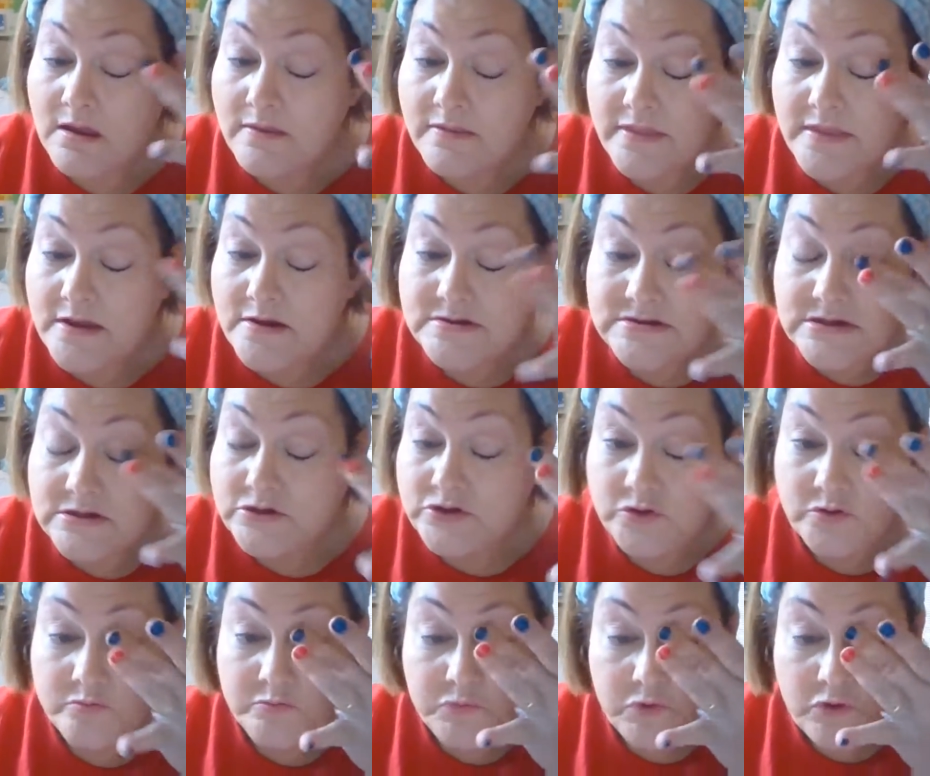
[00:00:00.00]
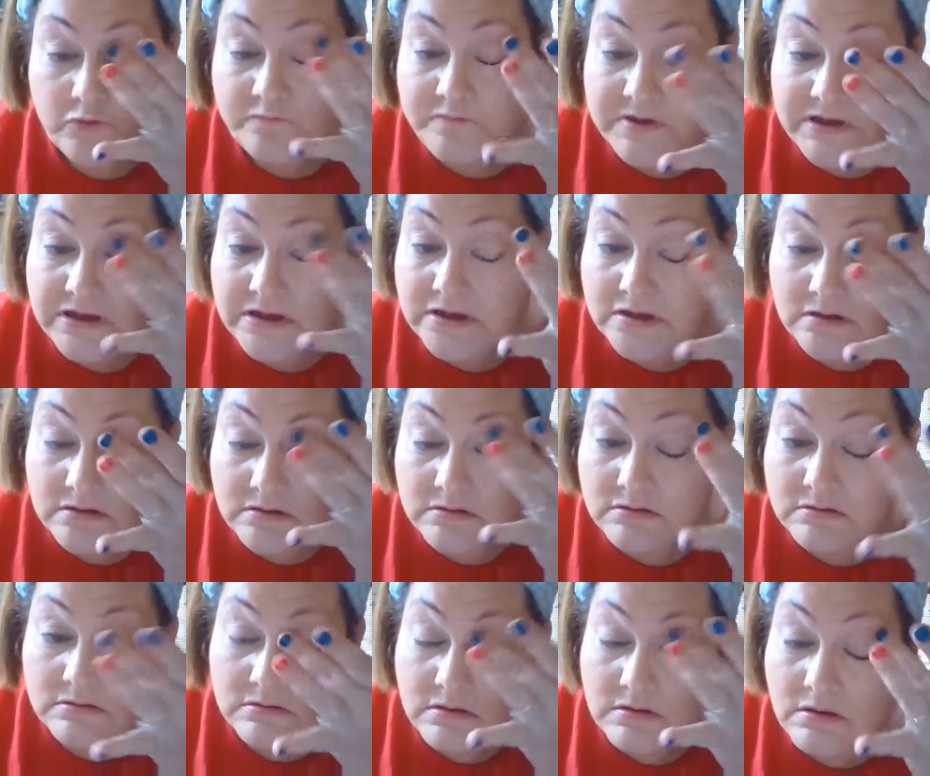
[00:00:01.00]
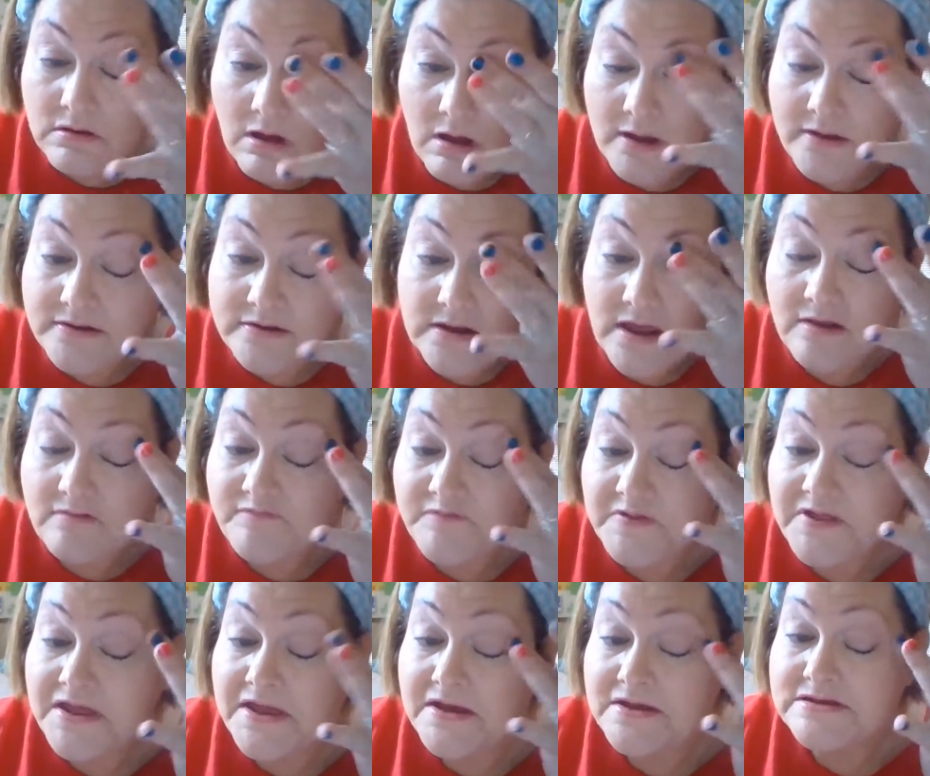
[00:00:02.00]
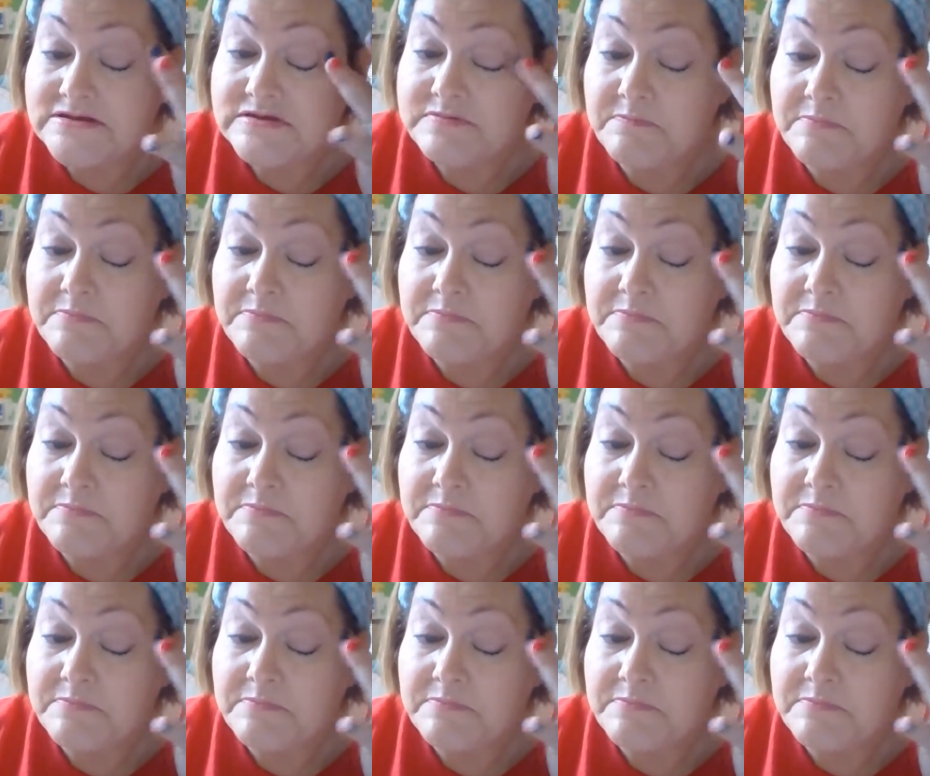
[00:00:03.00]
There's a new movie on Netflix